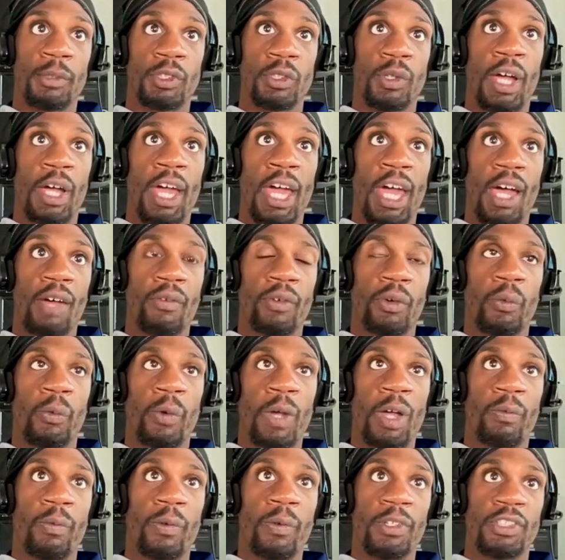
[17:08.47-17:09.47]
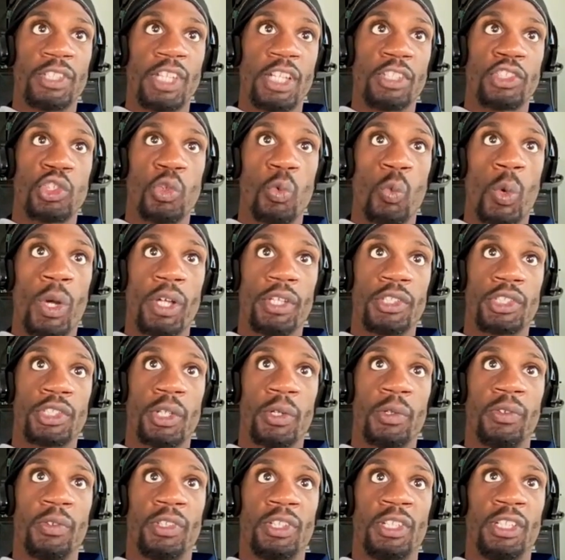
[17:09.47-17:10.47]
So I have a reference as to what
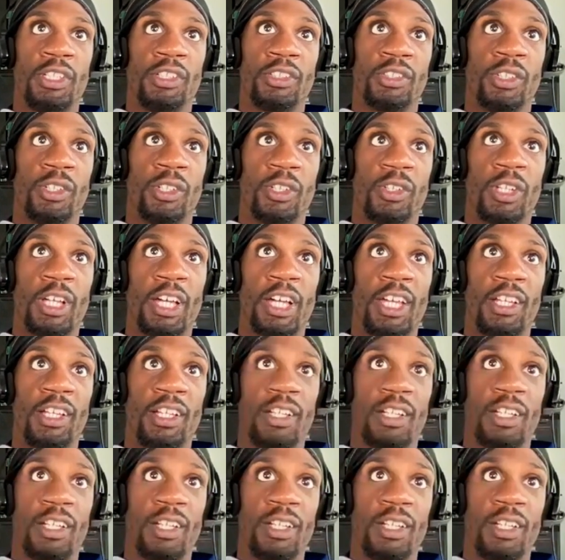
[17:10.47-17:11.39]
certain things look like.